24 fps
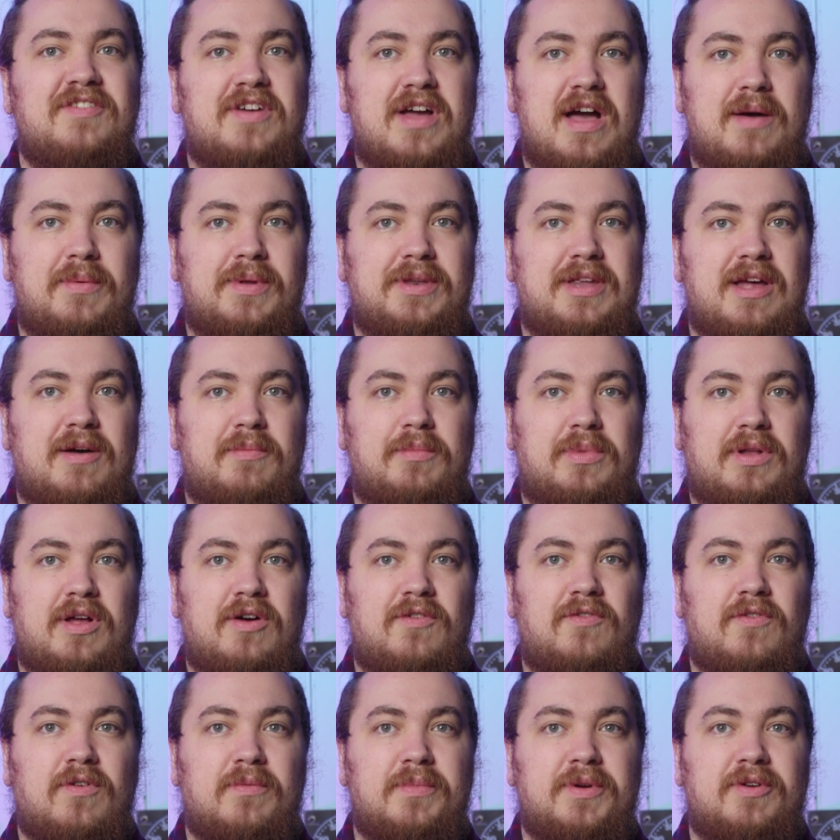comment down below
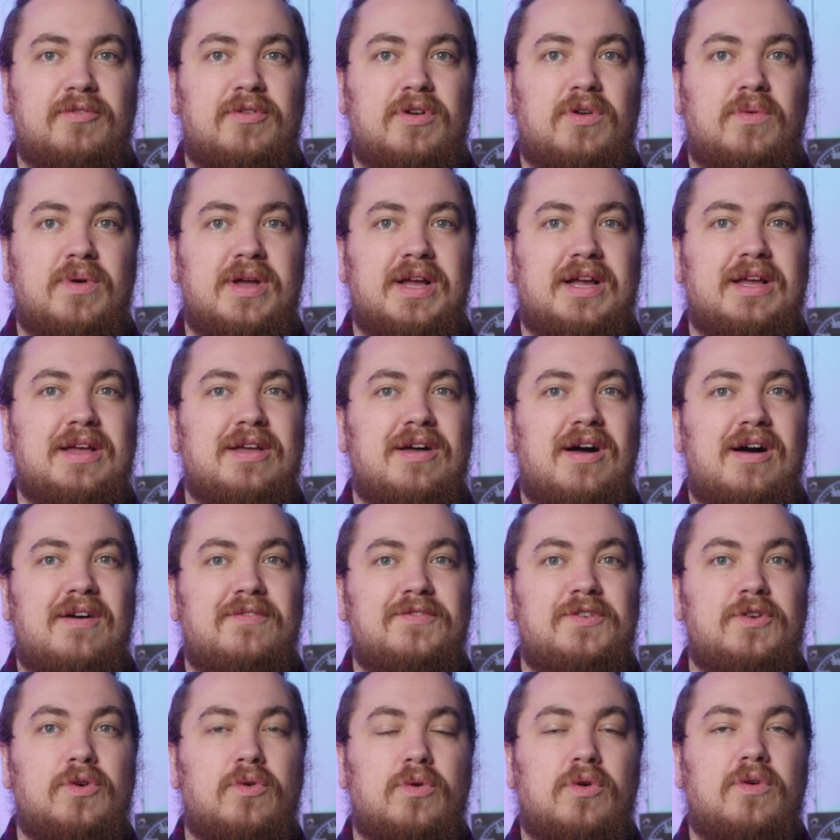for me real quick of
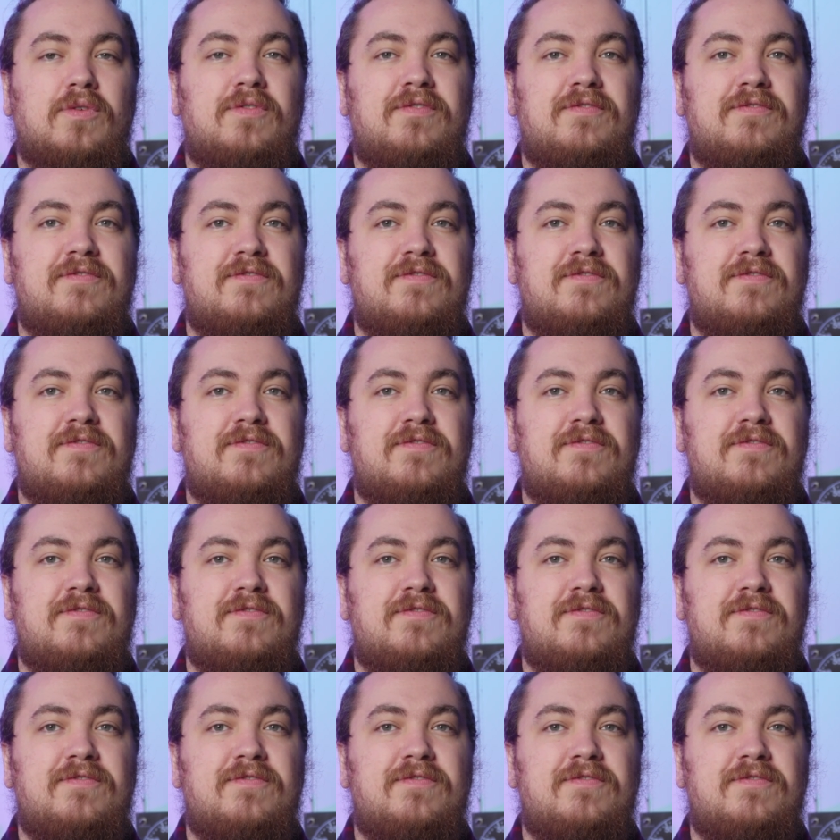your